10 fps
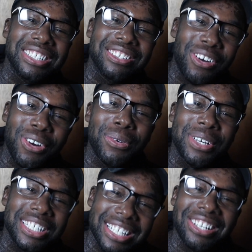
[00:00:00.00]
things are
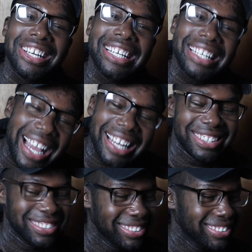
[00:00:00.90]
always still
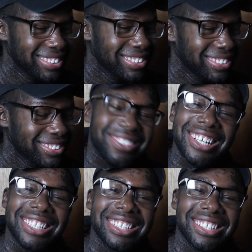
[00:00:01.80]
$1. It's
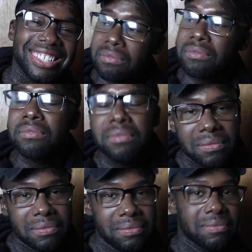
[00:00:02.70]
crazy.
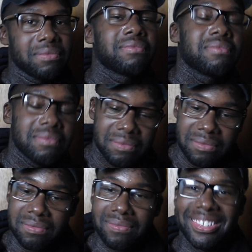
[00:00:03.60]
Sip it like it's
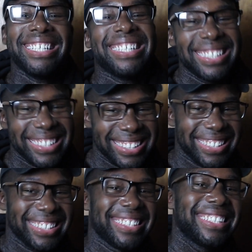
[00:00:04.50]
juice, homie. How
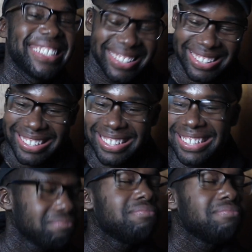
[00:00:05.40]
could I lose? Oh